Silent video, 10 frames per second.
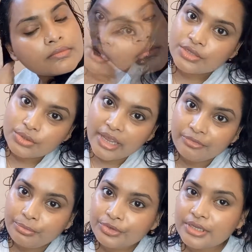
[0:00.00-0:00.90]
So I
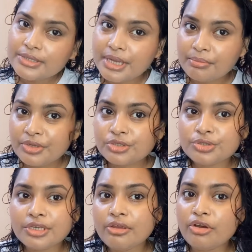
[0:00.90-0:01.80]
have put this number
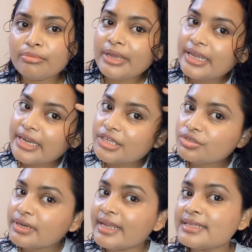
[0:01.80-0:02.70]
3 on my hair
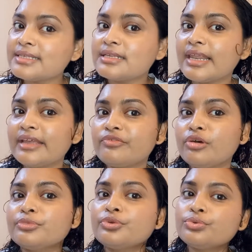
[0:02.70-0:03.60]
strands, like
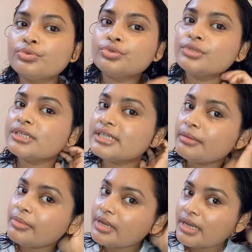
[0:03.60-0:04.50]
from the root to the
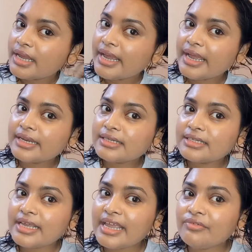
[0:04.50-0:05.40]
tip,
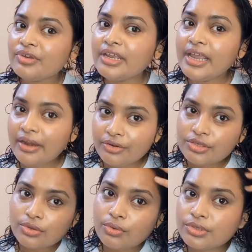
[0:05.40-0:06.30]
and every hair
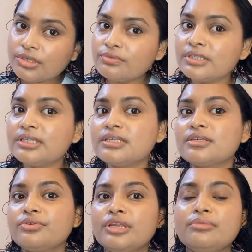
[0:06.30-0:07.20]
is coated with this
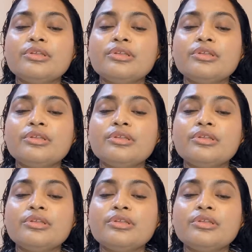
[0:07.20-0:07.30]
cream.